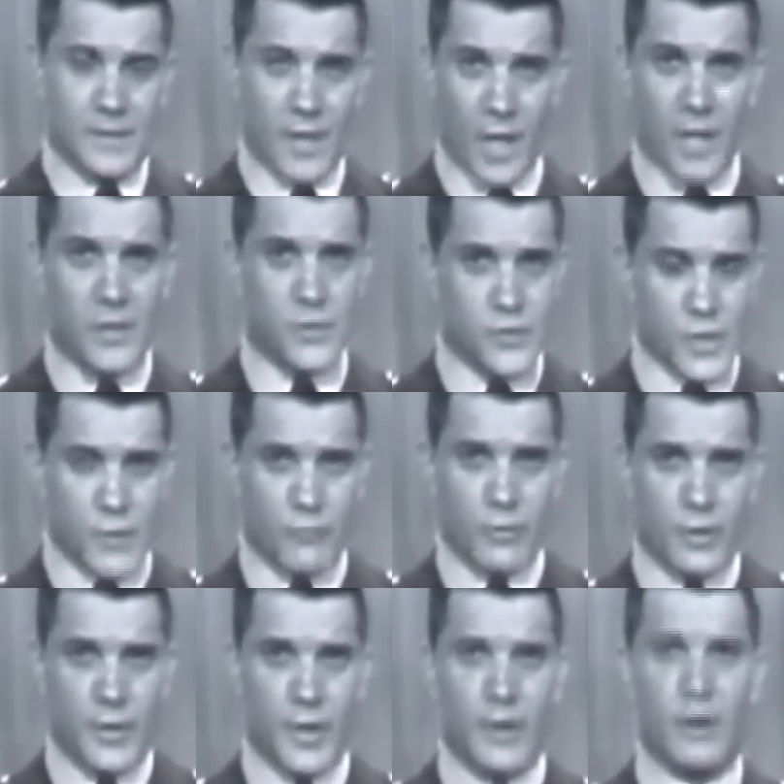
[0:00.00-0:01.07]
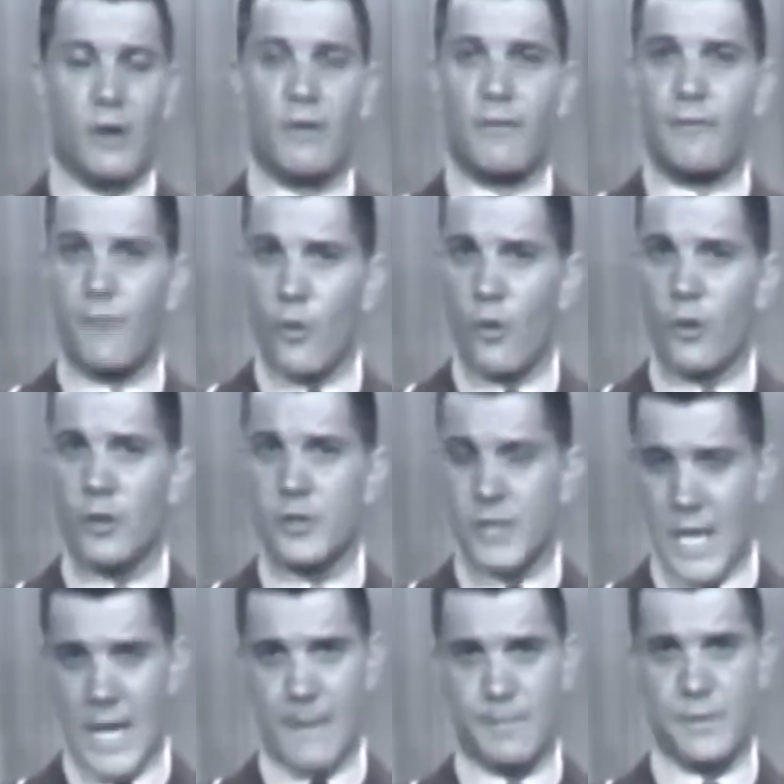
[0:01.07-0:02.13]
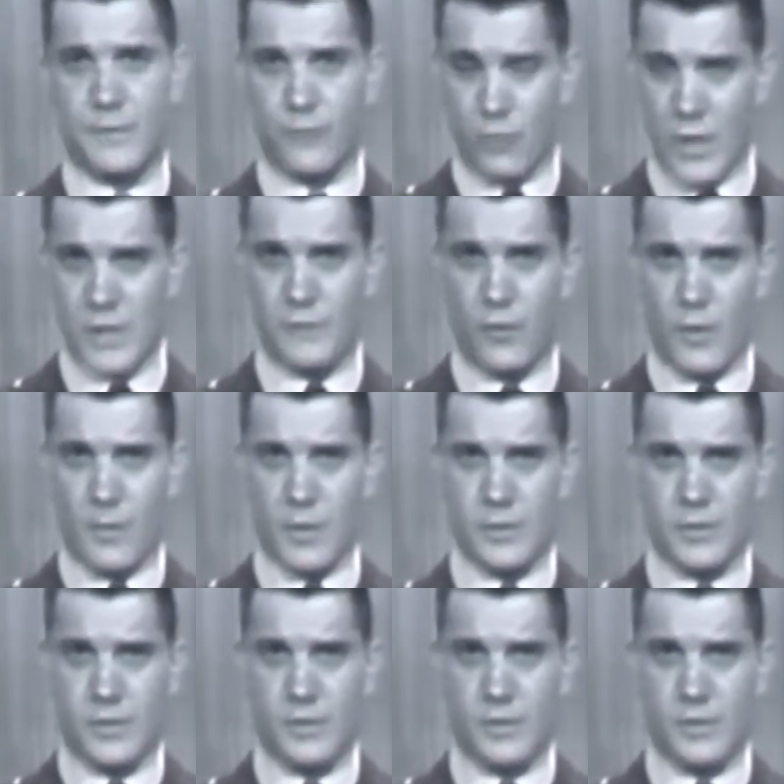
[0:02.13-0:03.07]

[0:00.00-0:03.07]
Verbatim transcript: Now, in general, there are four types of transformers.